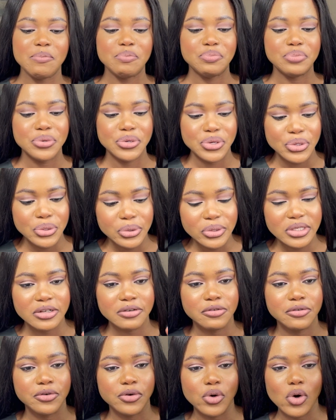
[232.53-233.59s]

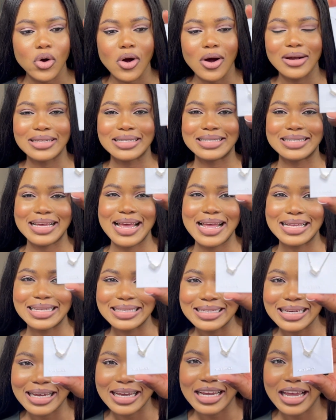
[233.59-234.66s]
beautiful,
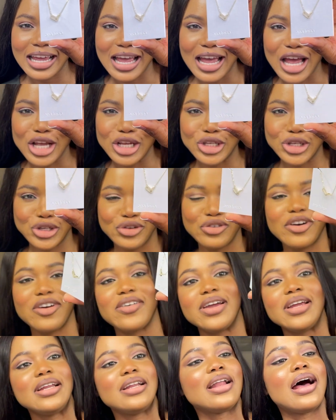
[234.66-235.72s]
authentic
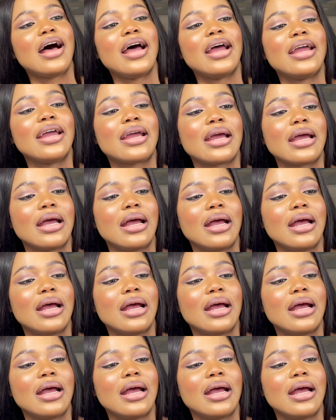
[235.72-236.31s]
jewelry. Like,